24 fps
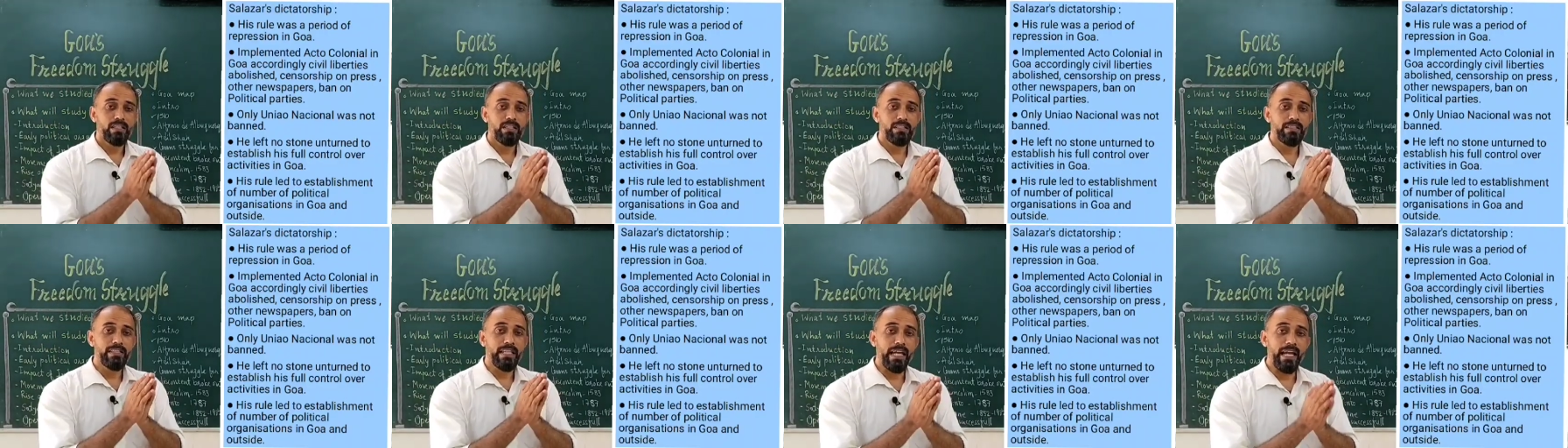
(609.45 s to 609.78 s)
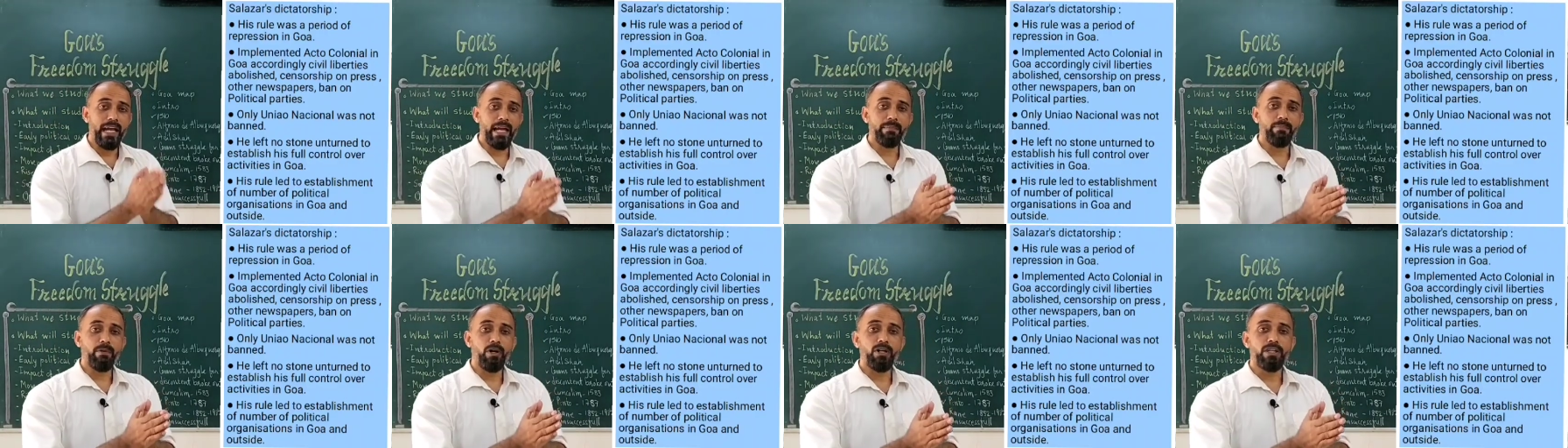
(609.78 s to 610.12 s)
they
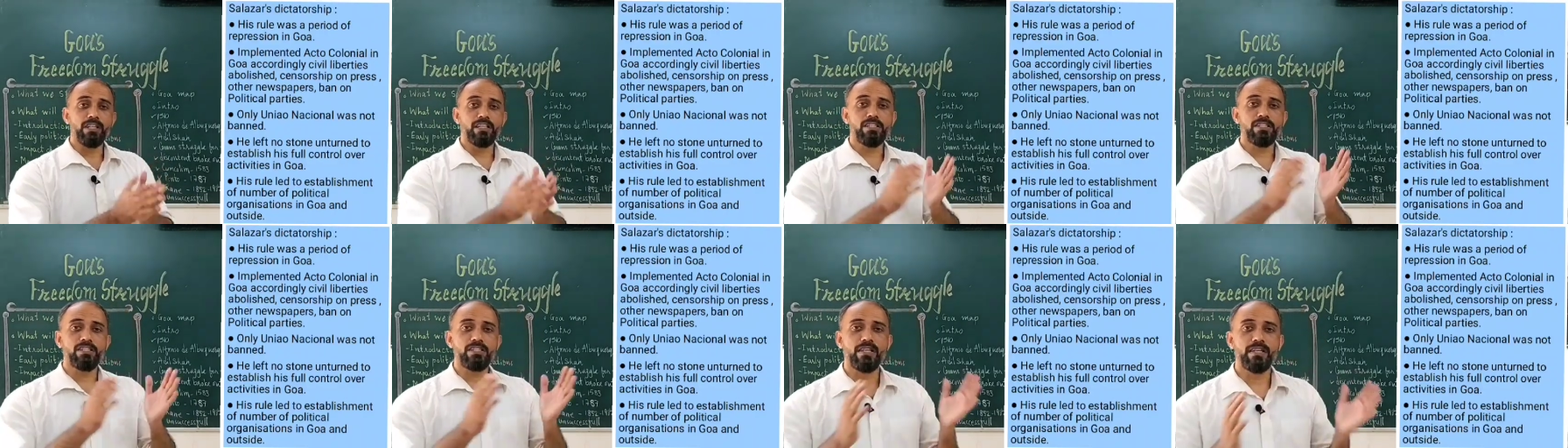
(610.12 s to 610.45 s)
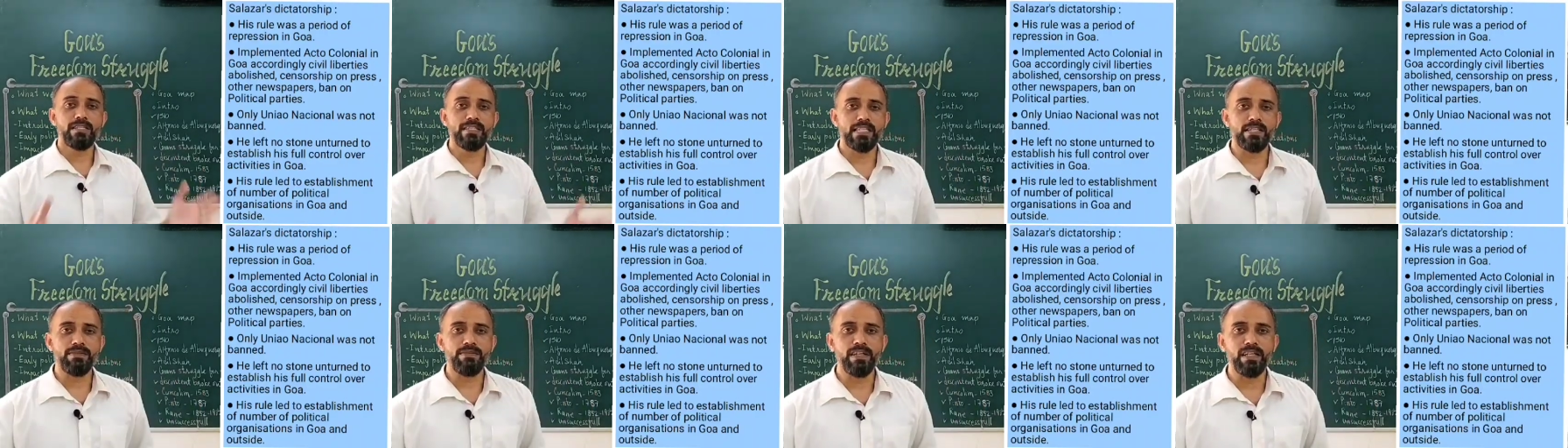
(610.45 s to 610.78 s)
abolished
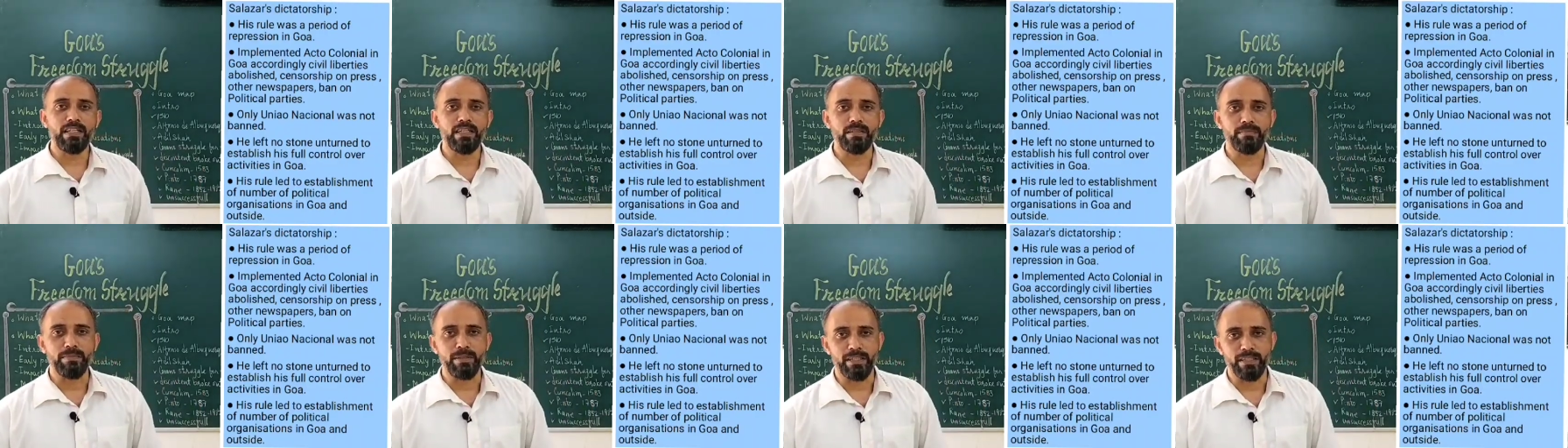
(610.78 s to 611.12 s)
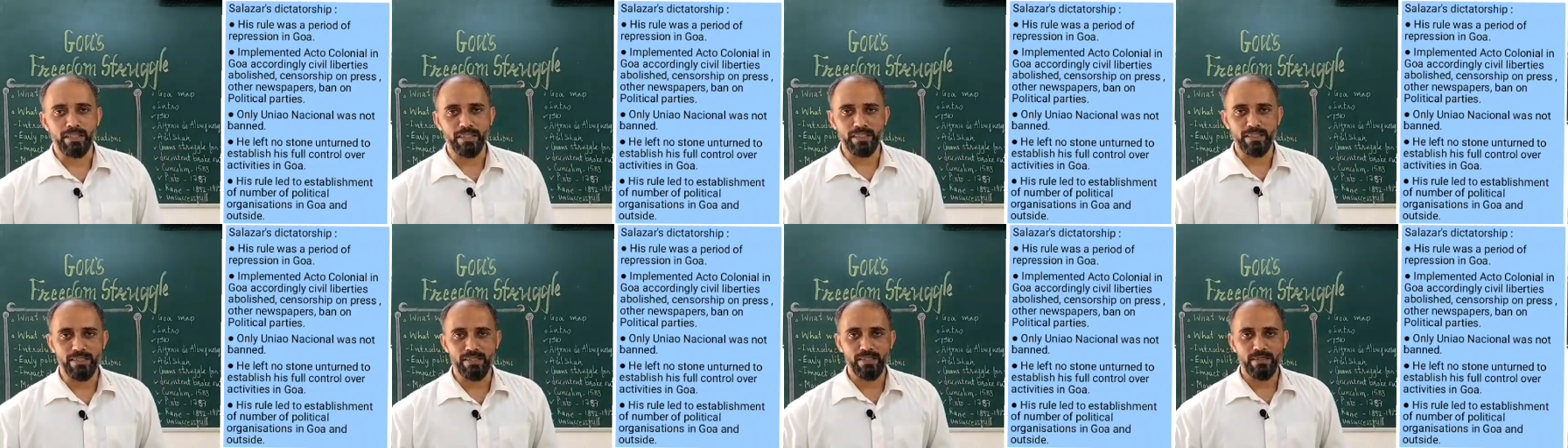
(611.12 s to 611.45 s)
civil
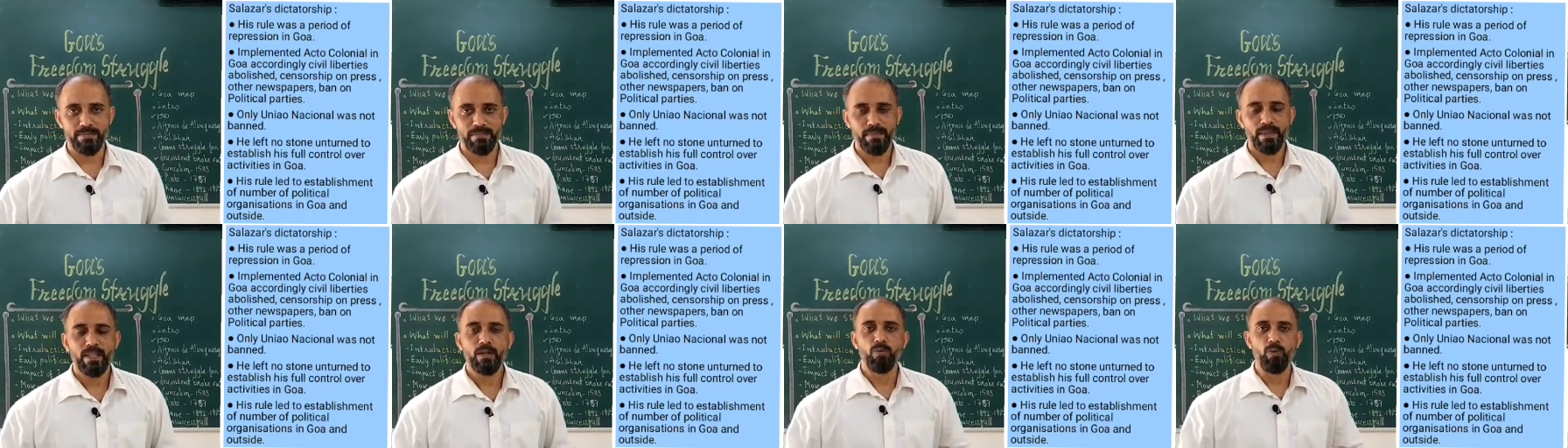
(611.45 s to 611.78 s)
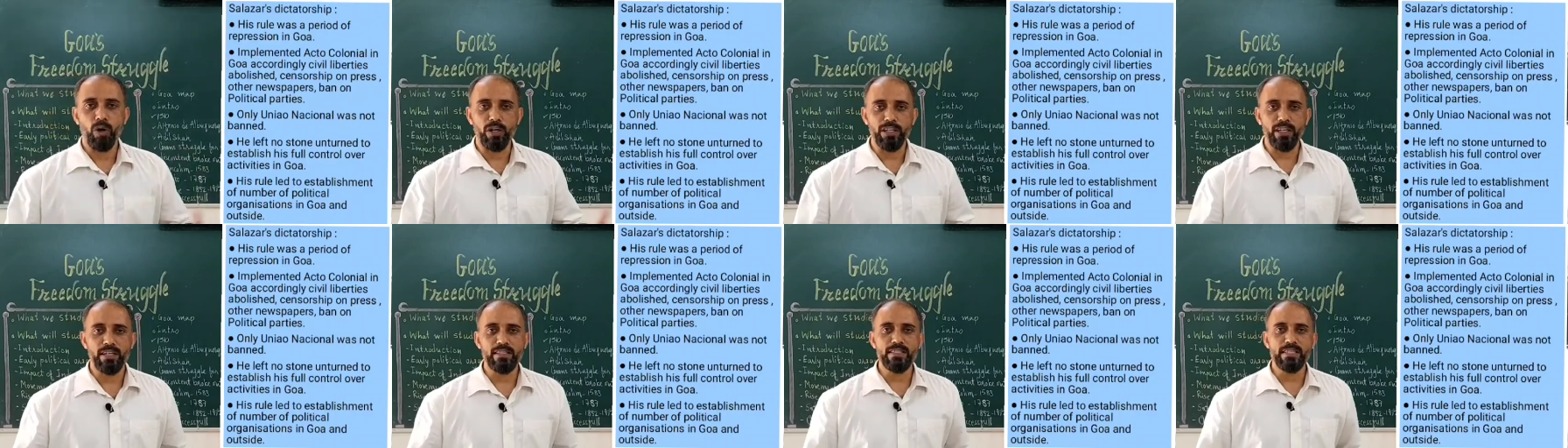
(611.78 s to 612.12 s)
liberties.
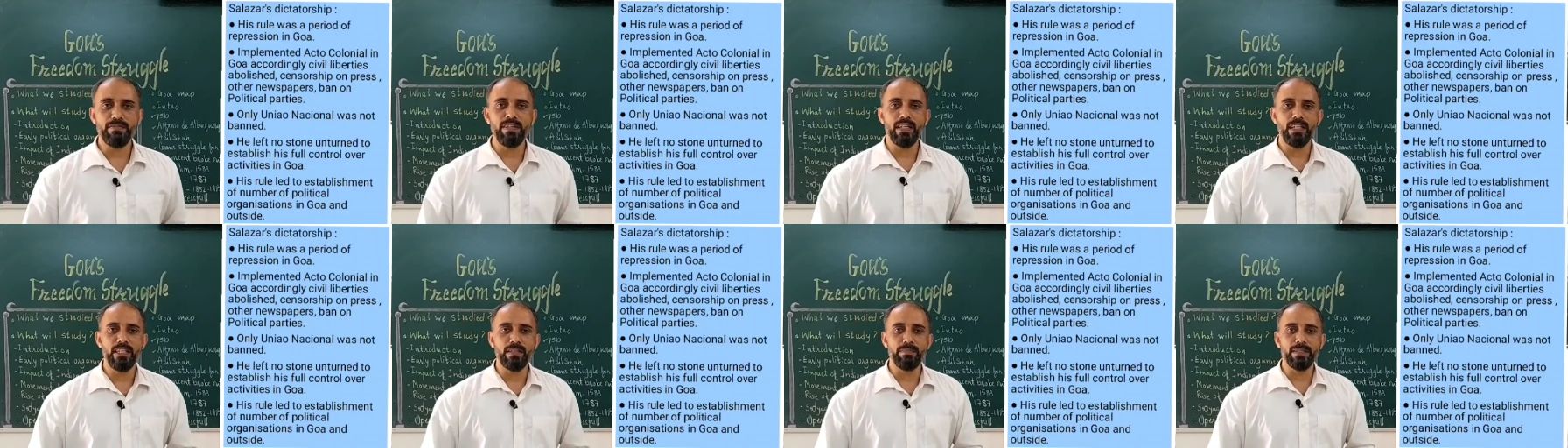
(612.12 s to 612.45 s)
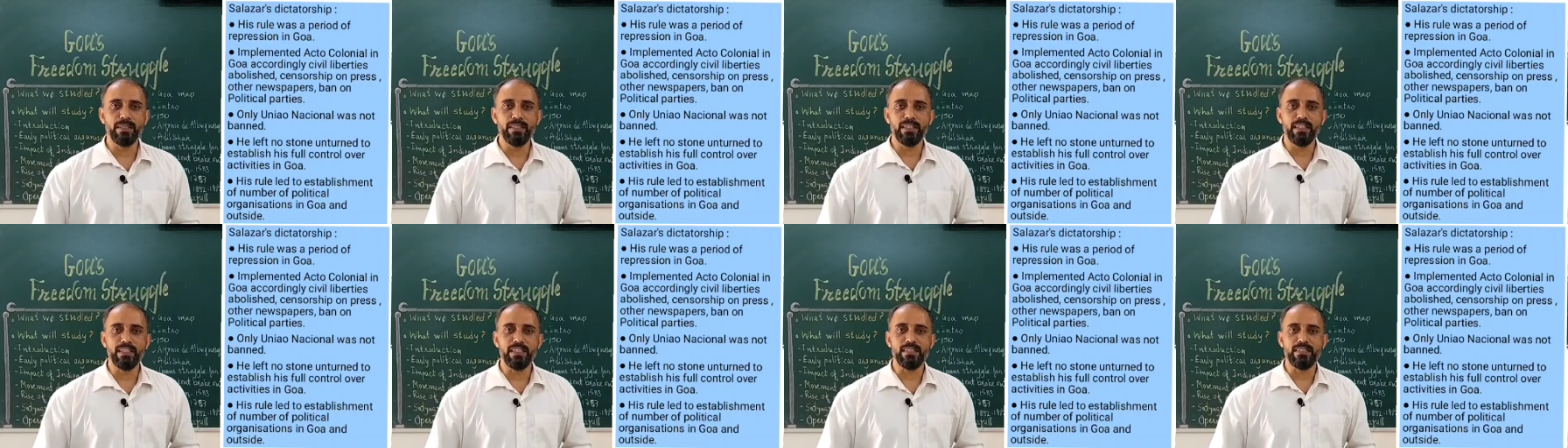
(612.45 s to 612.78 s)
What are civil
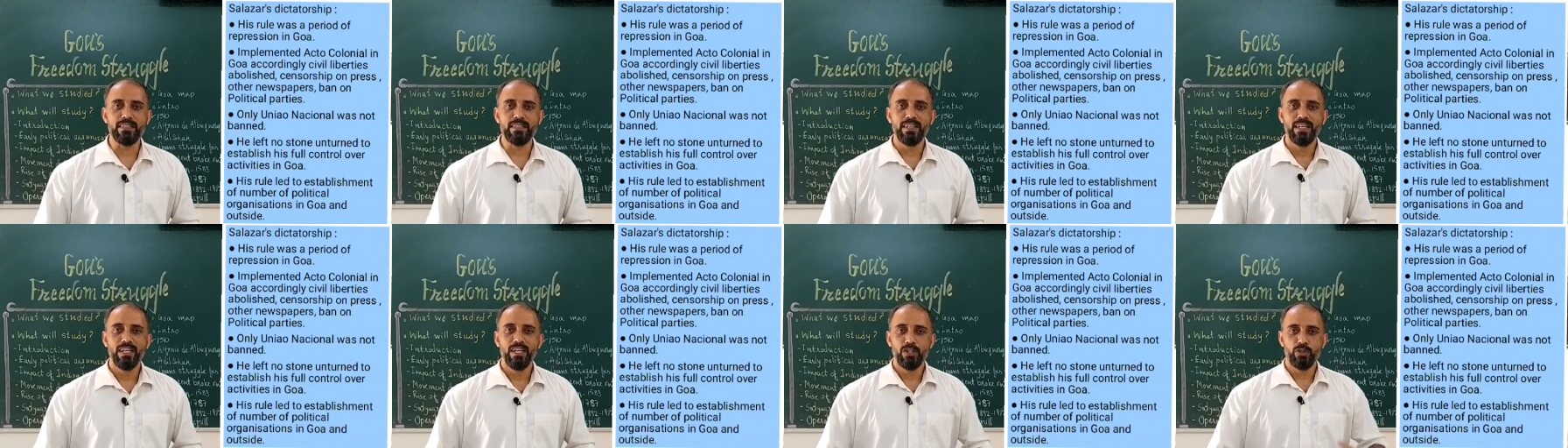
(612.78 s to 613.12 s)
liberties?